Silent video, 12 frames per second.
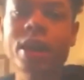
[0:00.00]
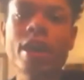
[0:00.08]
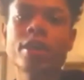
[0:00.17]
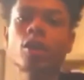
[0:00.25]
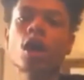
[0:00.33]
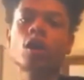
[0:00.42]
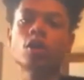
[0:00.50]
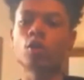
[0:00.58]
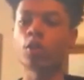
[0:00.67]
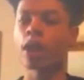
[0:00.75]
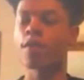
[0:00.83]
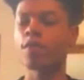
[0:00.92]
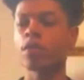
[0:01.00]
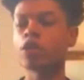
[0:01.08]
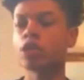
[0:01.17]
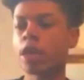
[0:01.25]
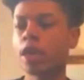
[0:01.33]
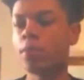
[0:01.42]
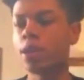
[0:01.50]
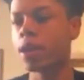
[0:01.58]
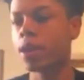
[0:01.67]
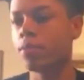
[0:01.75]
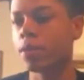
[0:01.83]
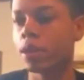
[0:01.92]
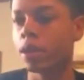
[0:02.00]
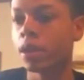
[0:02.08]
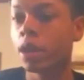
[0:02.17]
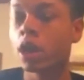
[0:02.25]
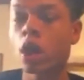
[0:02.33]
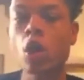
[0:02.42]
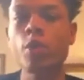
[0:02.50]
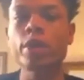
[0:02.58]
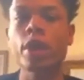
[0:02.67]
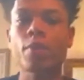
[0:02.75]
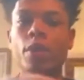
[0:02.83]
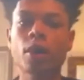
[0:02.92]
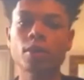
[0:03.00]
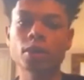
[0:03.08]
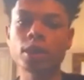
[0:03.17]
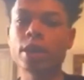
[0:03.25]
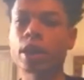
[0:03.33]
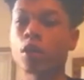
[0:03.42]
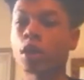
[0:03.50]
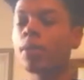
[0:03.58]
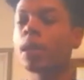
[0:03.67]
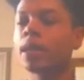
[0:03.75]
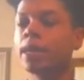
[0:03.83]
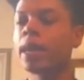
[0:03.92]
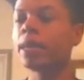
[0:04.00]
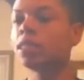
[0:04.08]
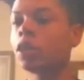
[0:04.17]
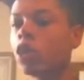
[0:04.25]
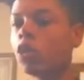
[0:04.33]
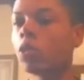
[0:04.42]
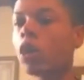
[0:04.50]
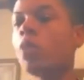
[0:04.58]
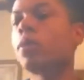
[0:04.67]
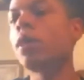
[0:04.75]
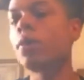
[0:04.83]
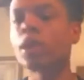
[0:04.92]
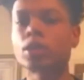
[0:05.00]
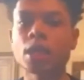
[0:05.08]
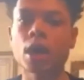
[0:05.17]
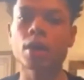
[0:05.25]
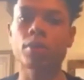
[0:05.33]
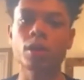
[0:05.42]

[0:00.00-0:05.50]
Nah, look, when I first came in that bit, Kobe had popped his head out. Cause I'm like, daddy's home. Kobe, come outside, bro.